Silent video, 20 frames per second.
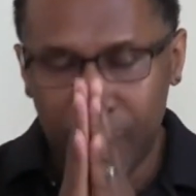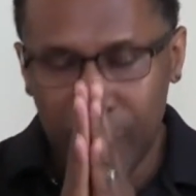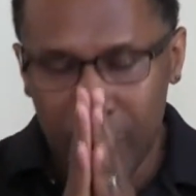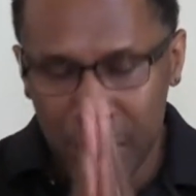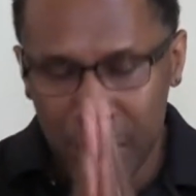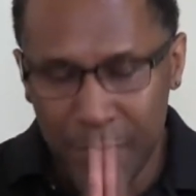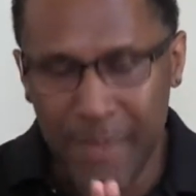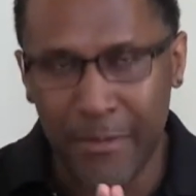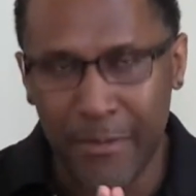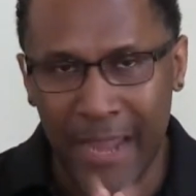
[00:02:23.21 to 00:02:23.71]

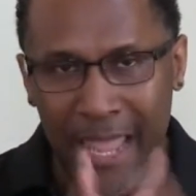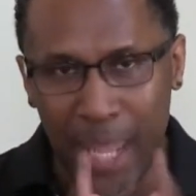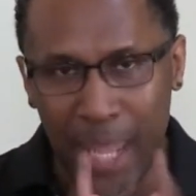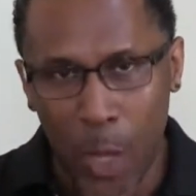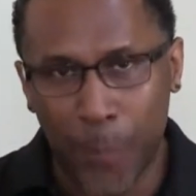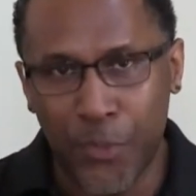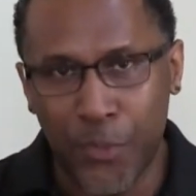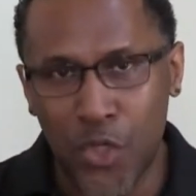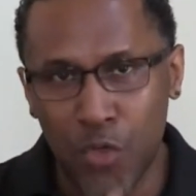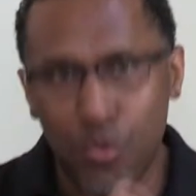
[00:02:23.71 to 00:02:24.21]
to be able to
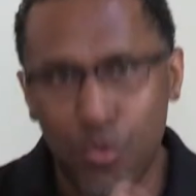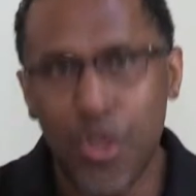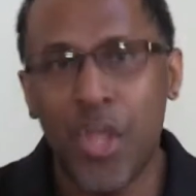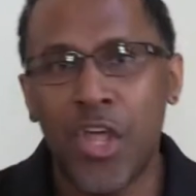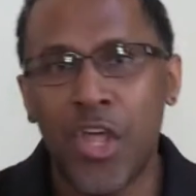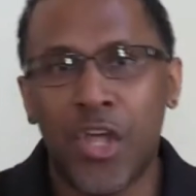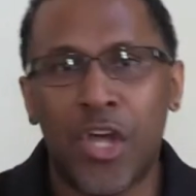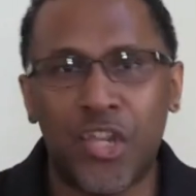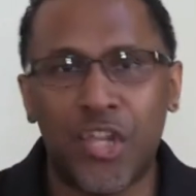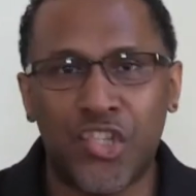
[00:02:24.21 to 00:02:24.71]
help you
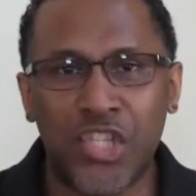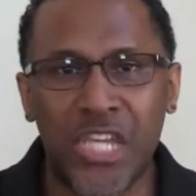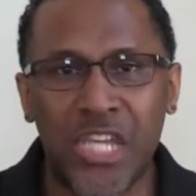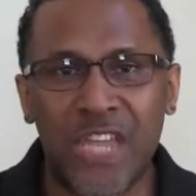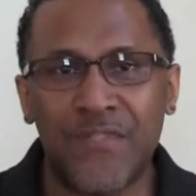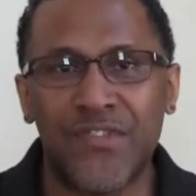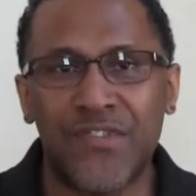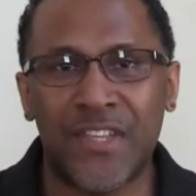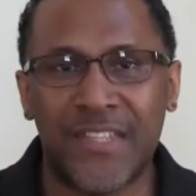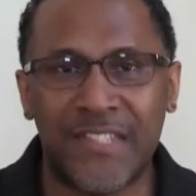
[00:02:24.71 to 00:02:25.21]

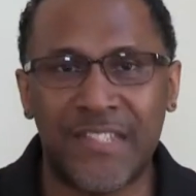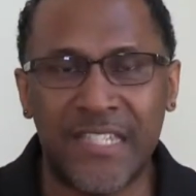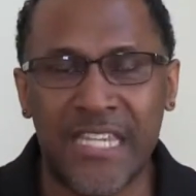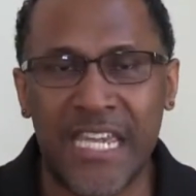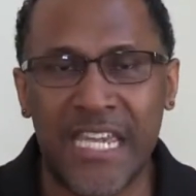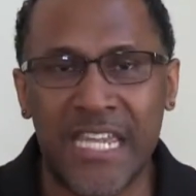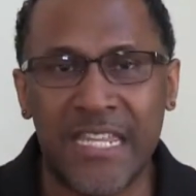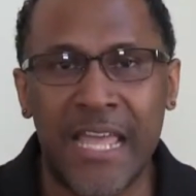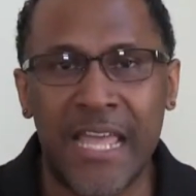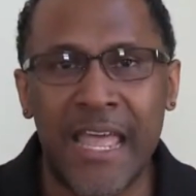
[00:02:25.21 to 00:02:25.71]
achieve,
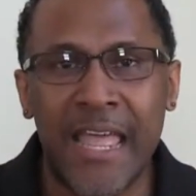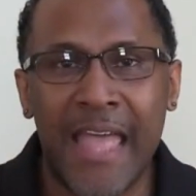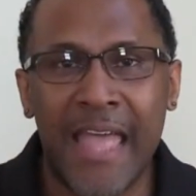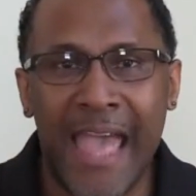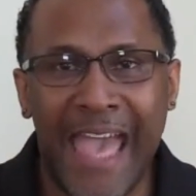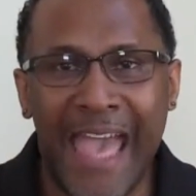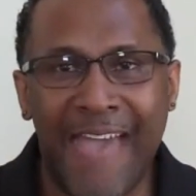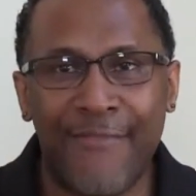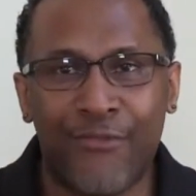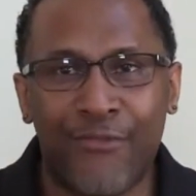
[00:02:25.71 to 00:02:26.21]
succeed,
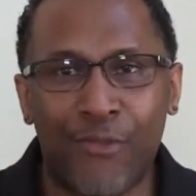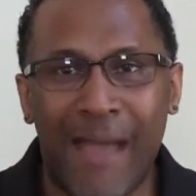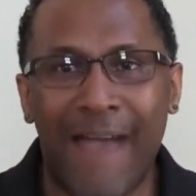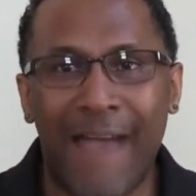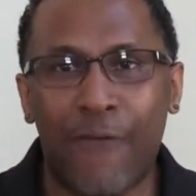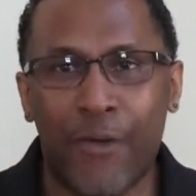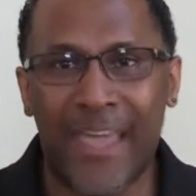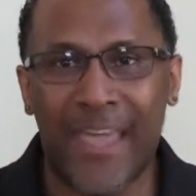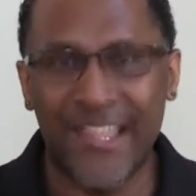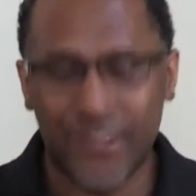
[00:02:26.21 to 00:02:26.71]
and
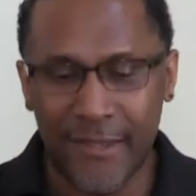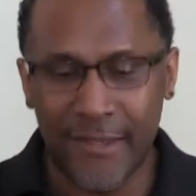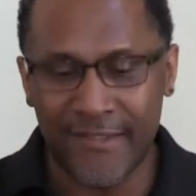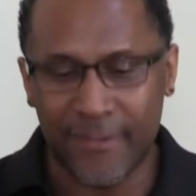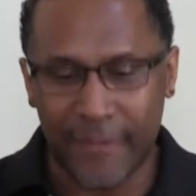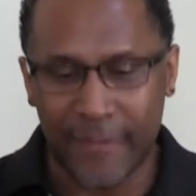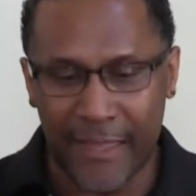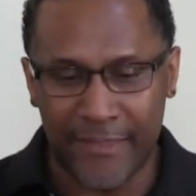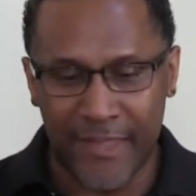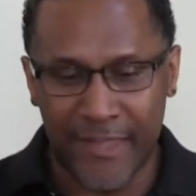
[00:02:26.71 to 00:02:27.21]
thrive. Okay, so let's
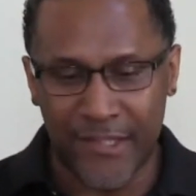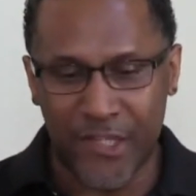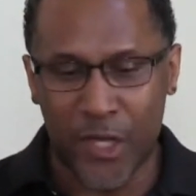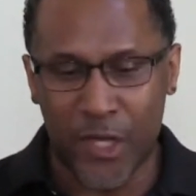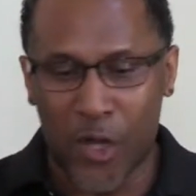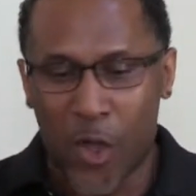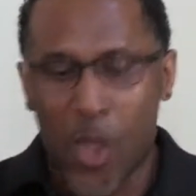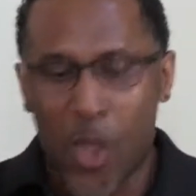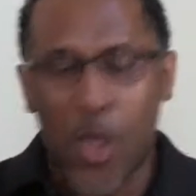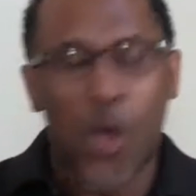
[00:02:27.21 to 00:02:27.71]
look at this
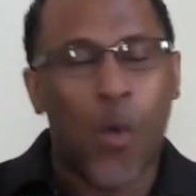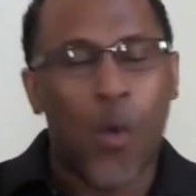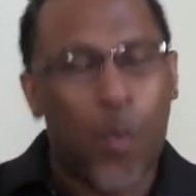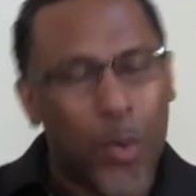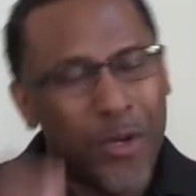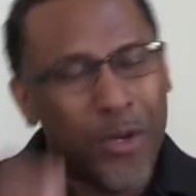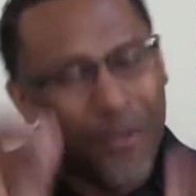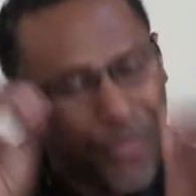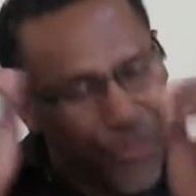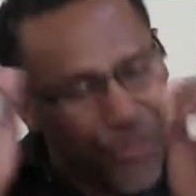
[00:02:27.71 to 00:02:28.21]
here.
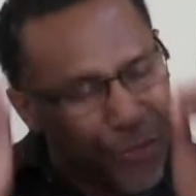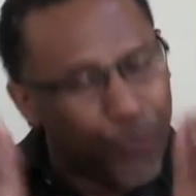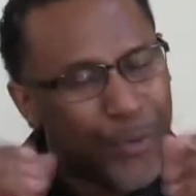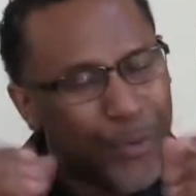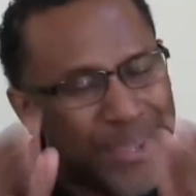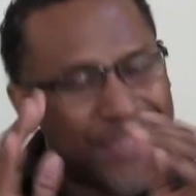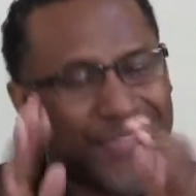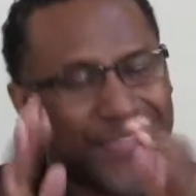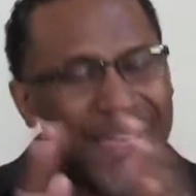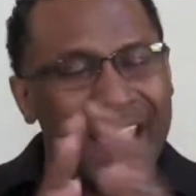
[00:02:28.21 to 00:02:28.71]
What are
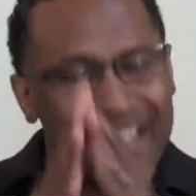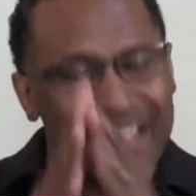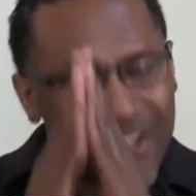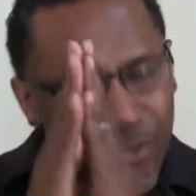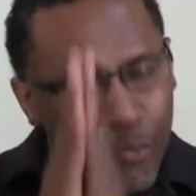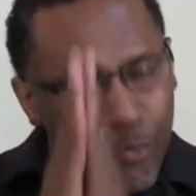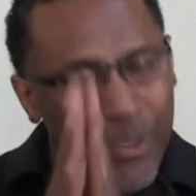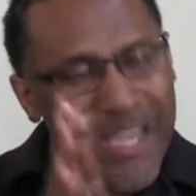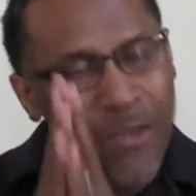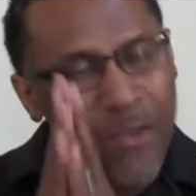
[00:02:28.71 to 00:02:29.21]

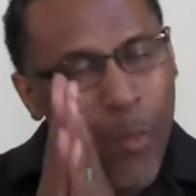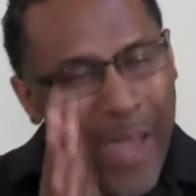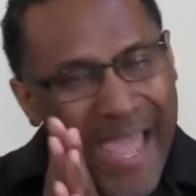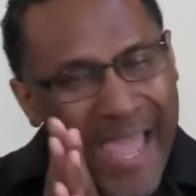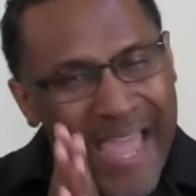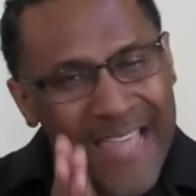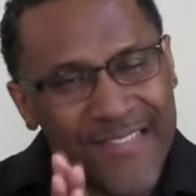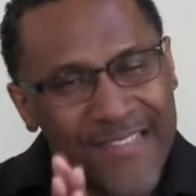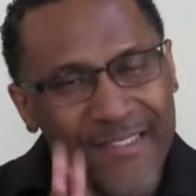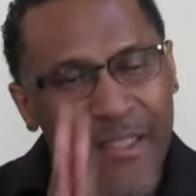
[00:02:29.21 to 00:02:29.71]
three
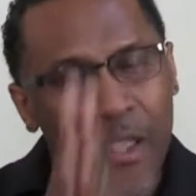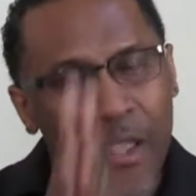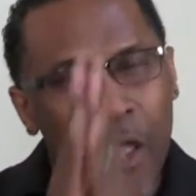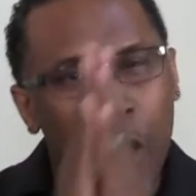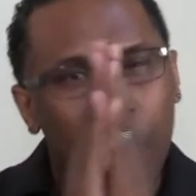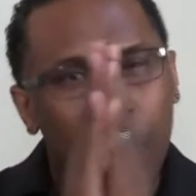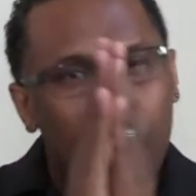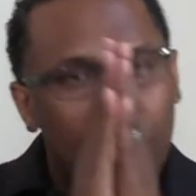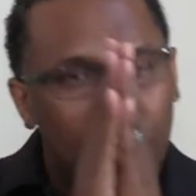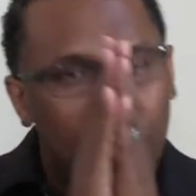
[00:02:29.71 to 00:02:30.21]
ways
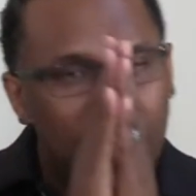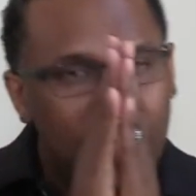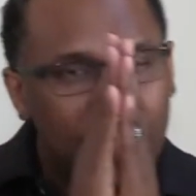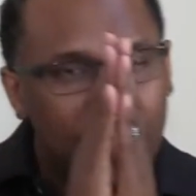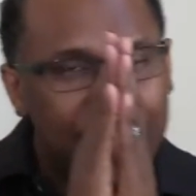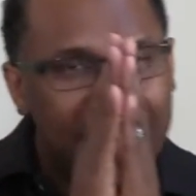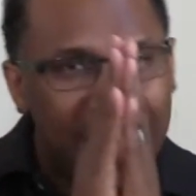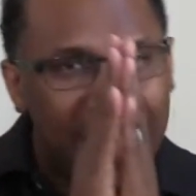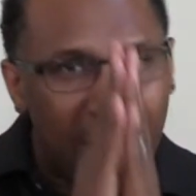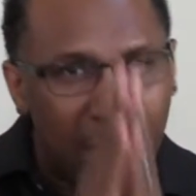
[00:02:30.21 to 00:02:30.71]

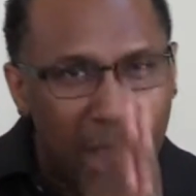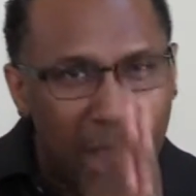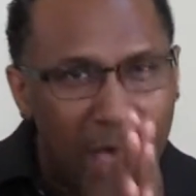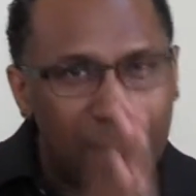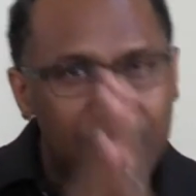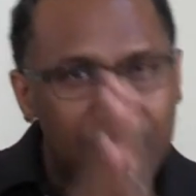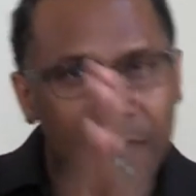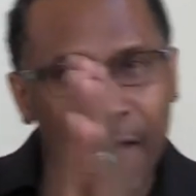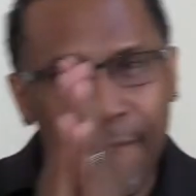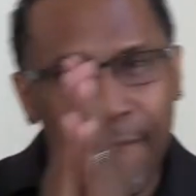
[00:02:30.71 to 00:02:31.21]
that
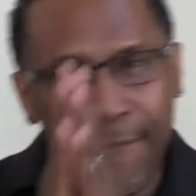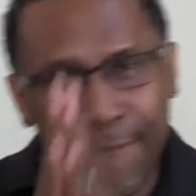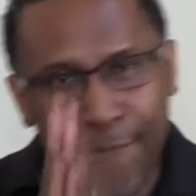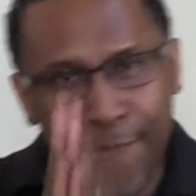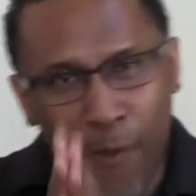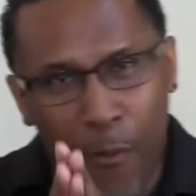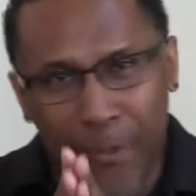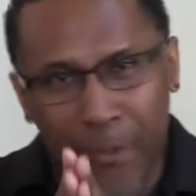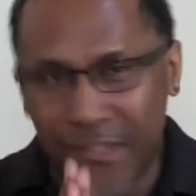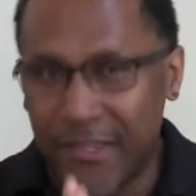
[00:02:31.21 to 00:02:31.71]
loss of
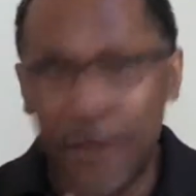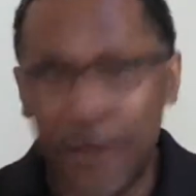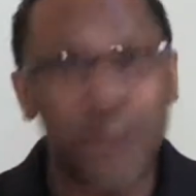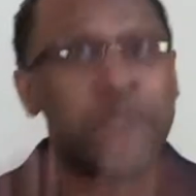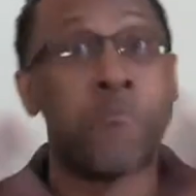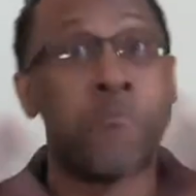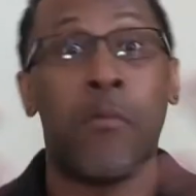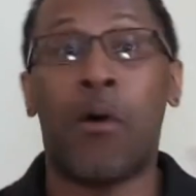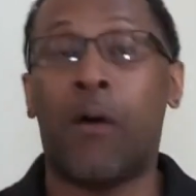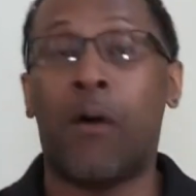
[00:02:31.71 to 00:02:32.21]
focus?
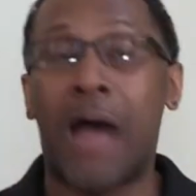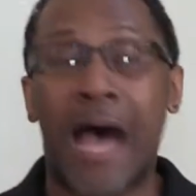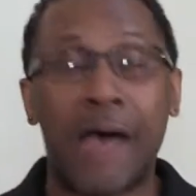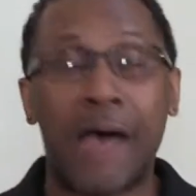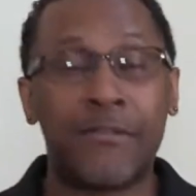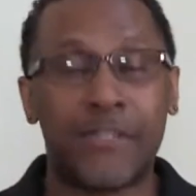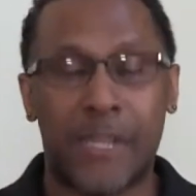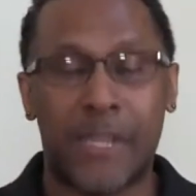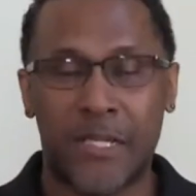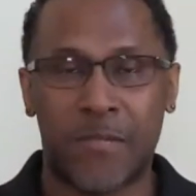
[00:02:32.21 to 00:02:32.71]
There's more,
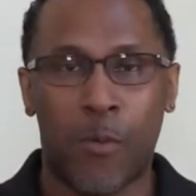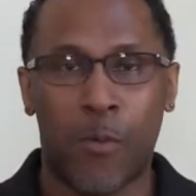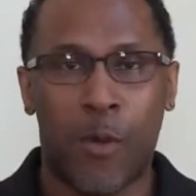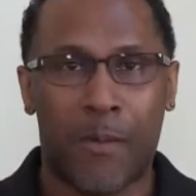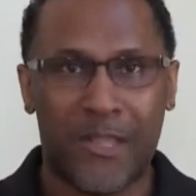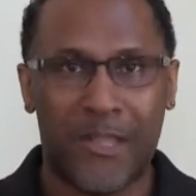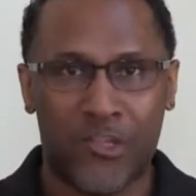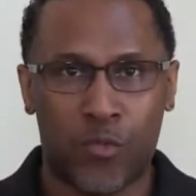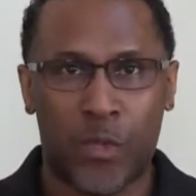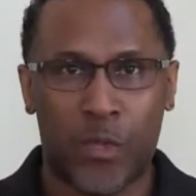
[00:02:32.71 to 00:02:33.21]
obviously there's more,
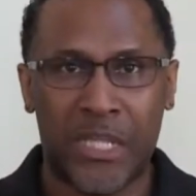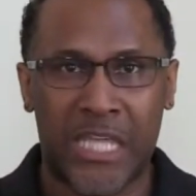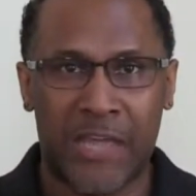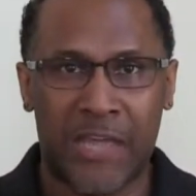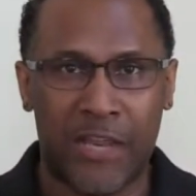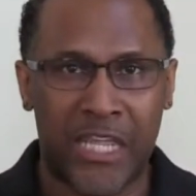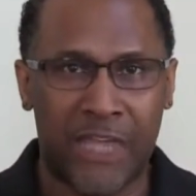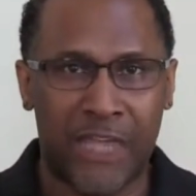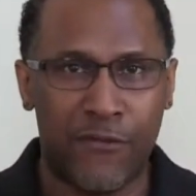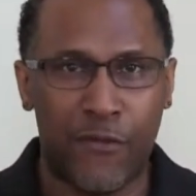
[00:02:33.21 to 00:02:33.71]
but I just want to
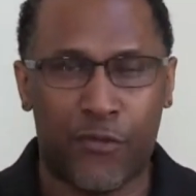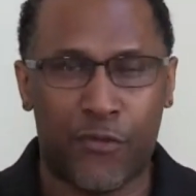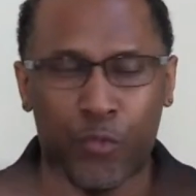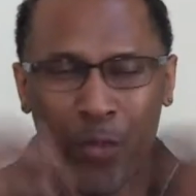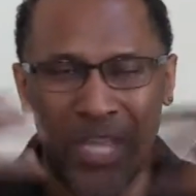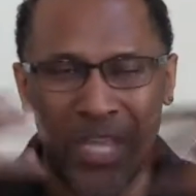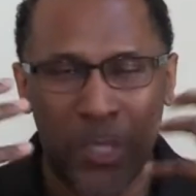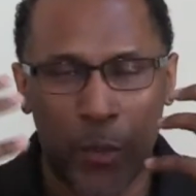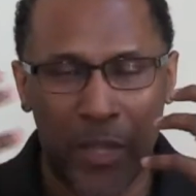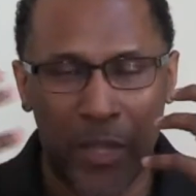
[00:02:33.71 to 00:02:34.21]
kind of give you
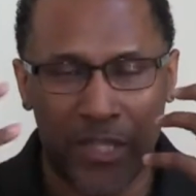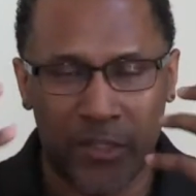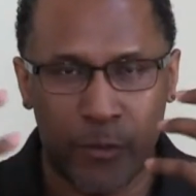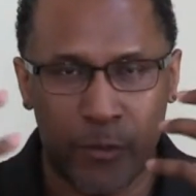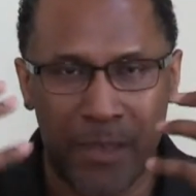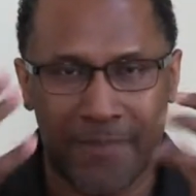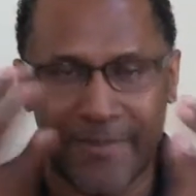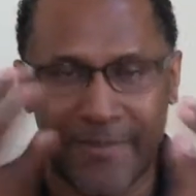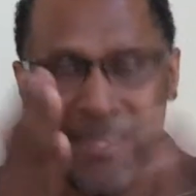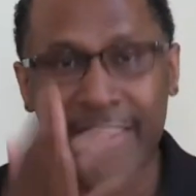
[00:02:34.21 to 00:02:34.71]
three quick
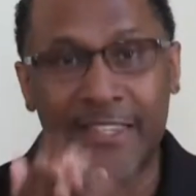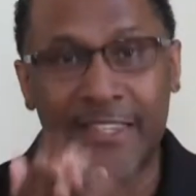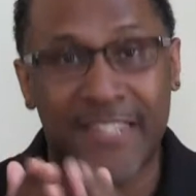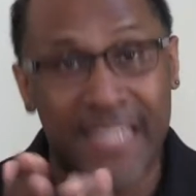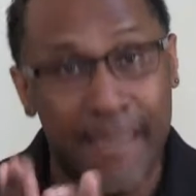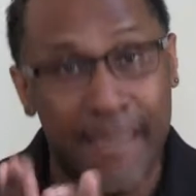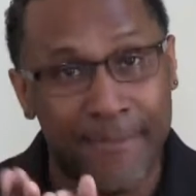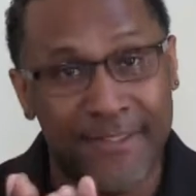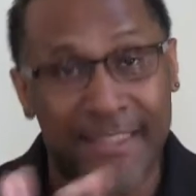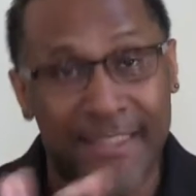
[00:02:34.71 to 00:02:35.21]
tips
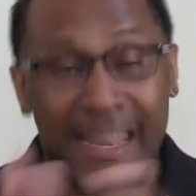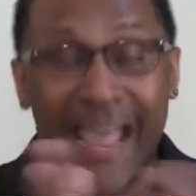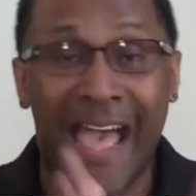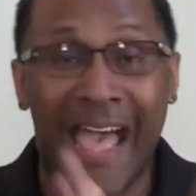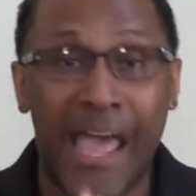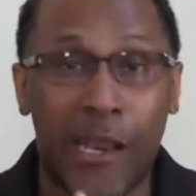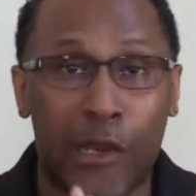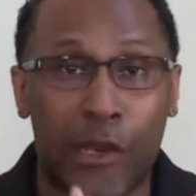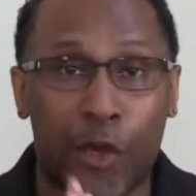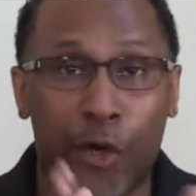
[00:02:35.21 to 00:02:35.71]
that
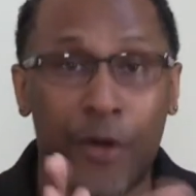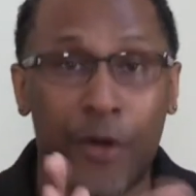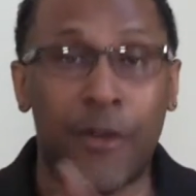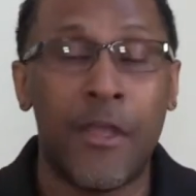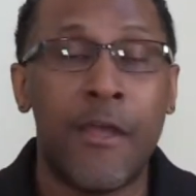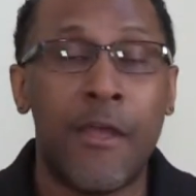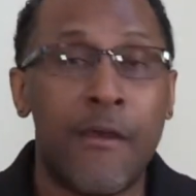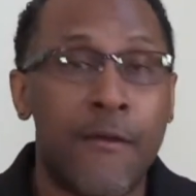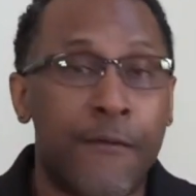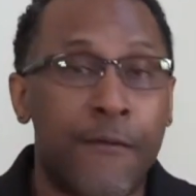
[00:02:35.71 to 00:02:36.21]
I learned
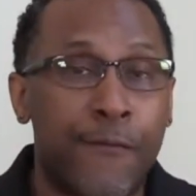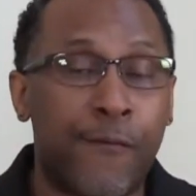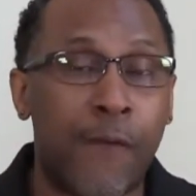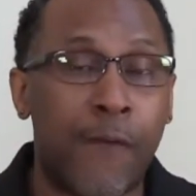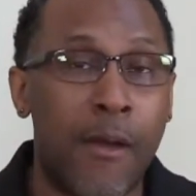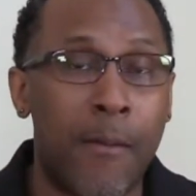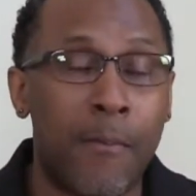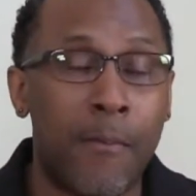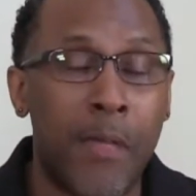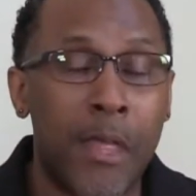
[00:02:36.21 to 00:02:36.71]

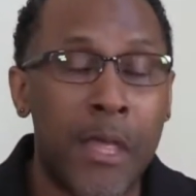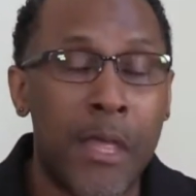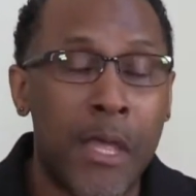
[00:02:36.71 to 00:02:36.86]
from